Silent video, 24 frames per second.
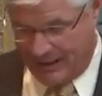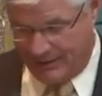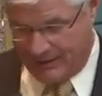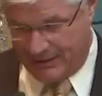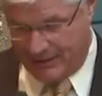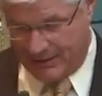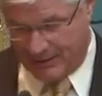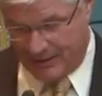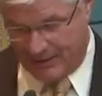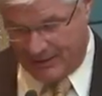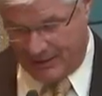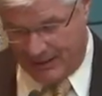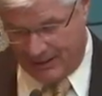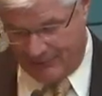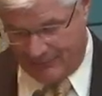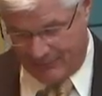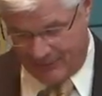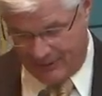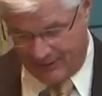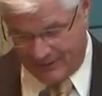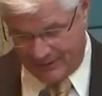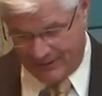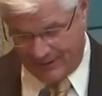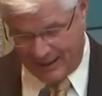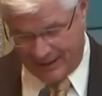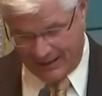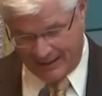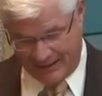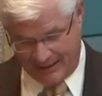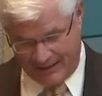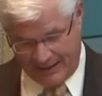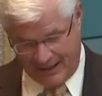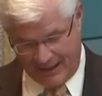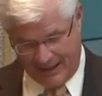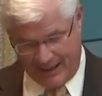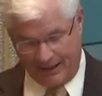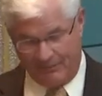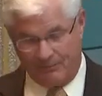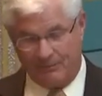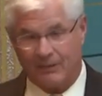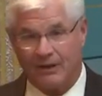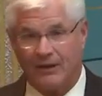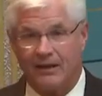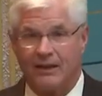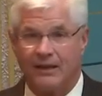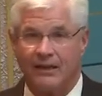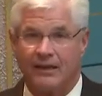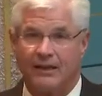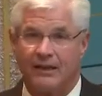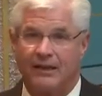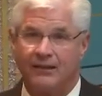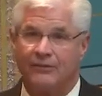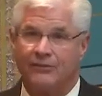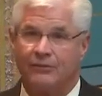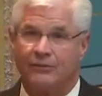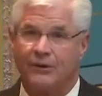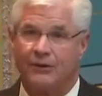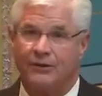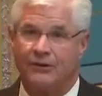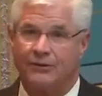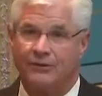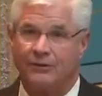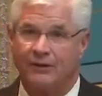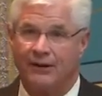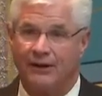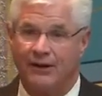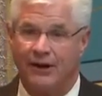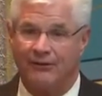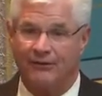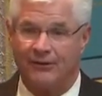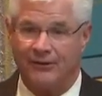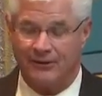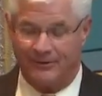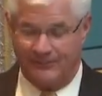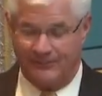yesterday for the second time gives one to our governor.